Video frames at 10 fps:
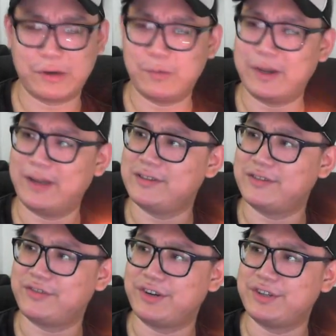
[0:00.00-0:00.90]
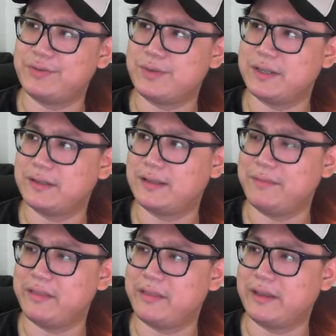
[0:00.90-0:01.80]
what else is very sweet? Let
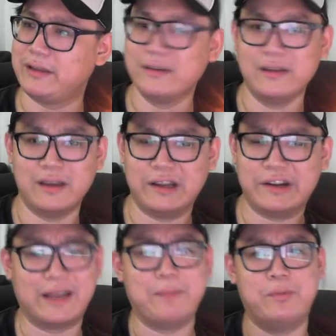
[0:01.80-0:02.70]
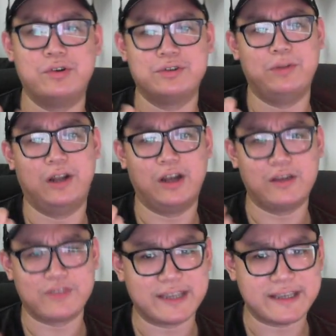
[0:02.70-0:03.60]
me think. You know, like a
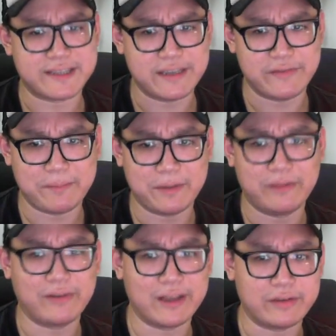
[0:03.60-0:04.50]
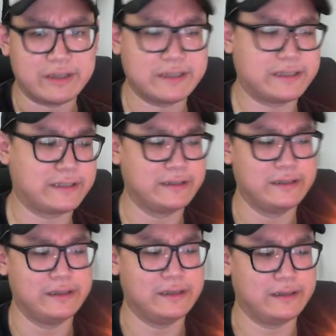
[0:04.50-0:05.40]
lot of your tasty vapor flavors.
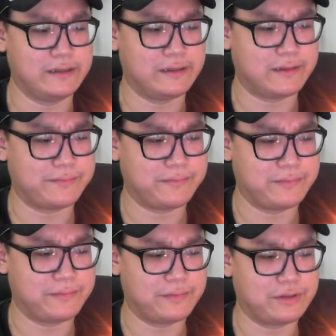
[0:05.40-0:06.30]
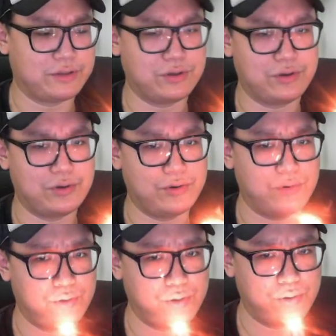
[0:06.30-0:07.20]
Yeah.
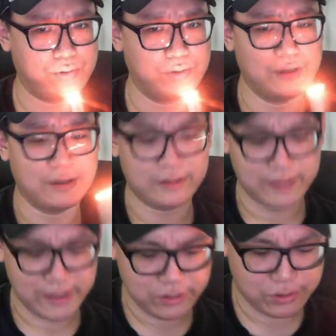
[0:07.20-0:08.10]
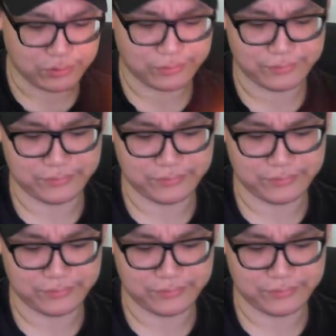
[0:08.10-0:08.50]
So there you go.